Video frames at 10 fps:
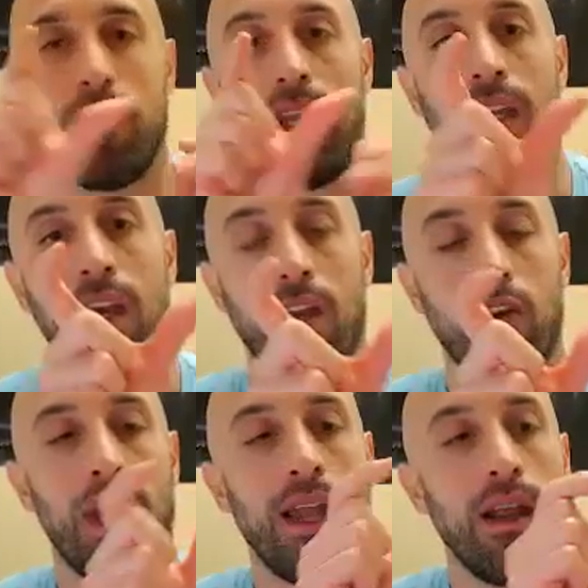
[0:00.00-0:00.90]
meaning
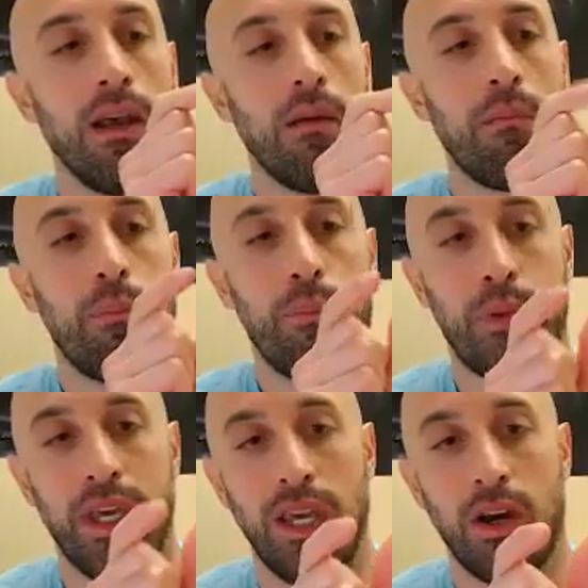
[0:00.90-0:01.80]
you get
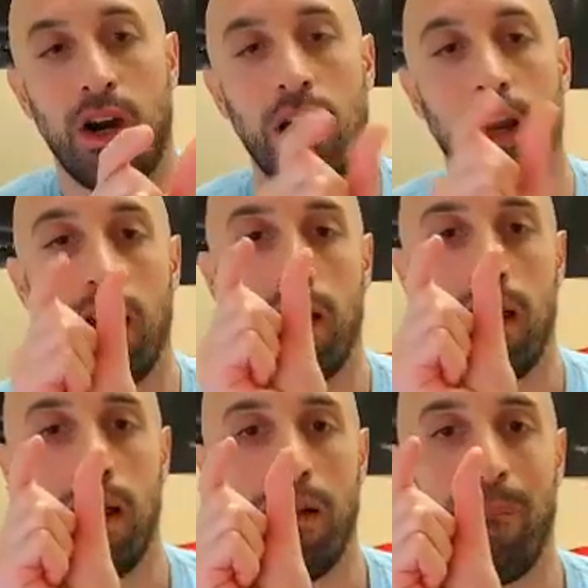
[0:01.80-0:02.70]
PR,
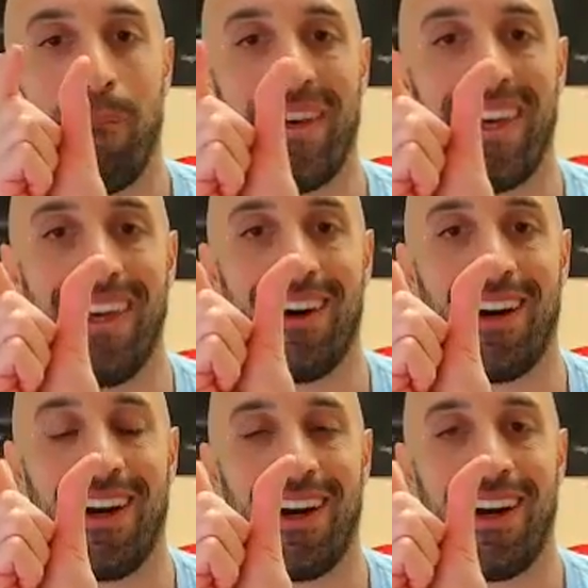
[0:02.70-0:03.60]

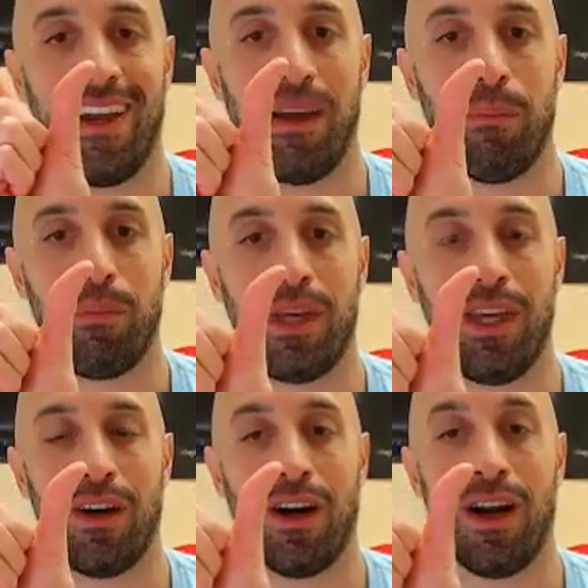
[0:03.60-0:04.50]
PR,
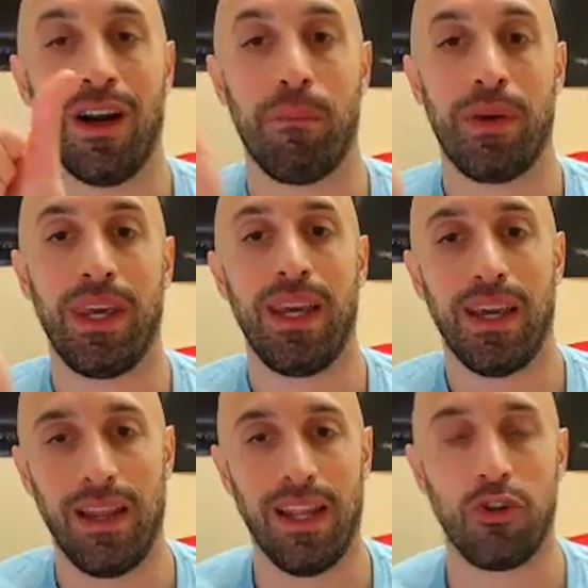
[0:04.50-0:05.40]
PR, P,
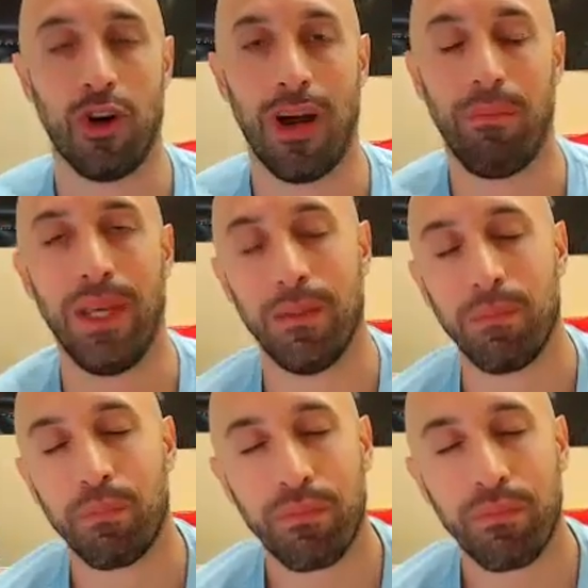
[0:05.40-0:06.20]
and then drop beat.